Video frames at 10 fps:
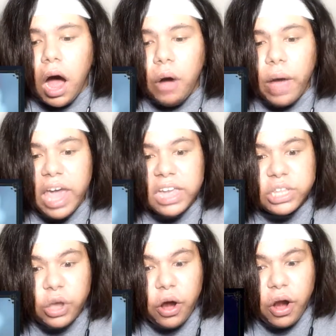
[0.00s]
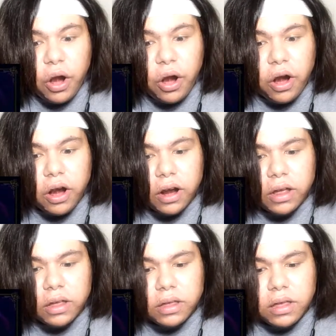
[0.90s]
Oh, hey, it's her!
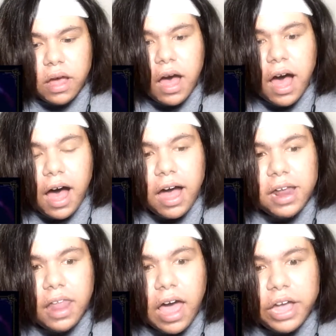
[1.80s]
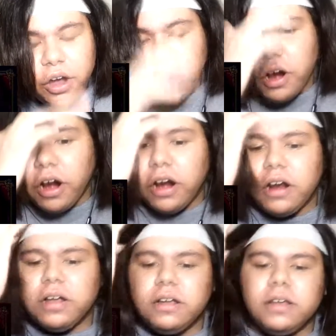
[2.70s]
I like her!